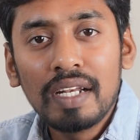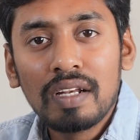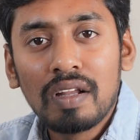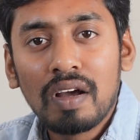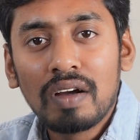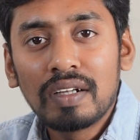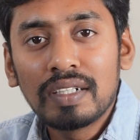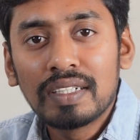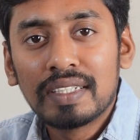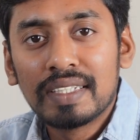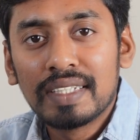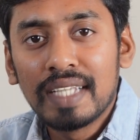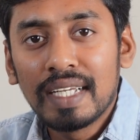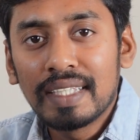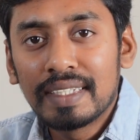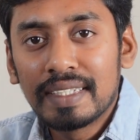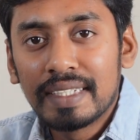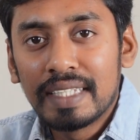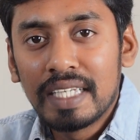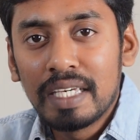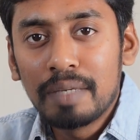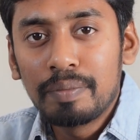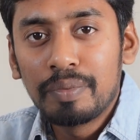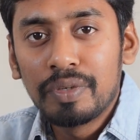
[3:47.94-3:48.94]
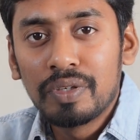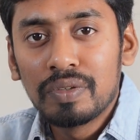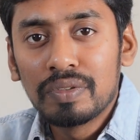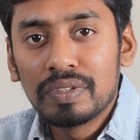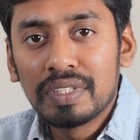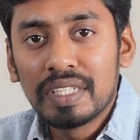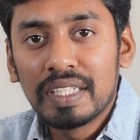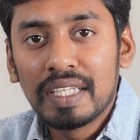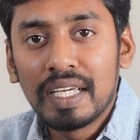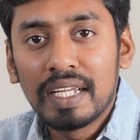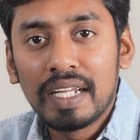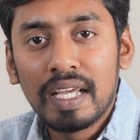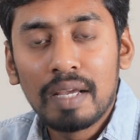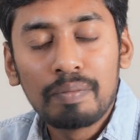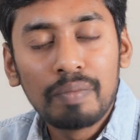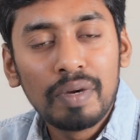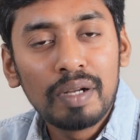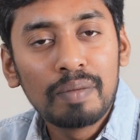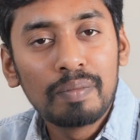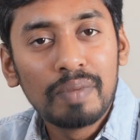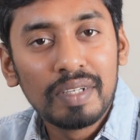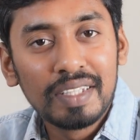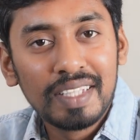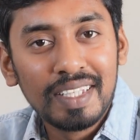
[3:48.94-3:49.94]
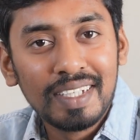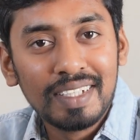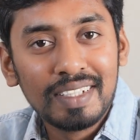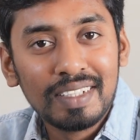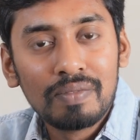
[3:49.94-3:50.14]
not just keep using an embed method?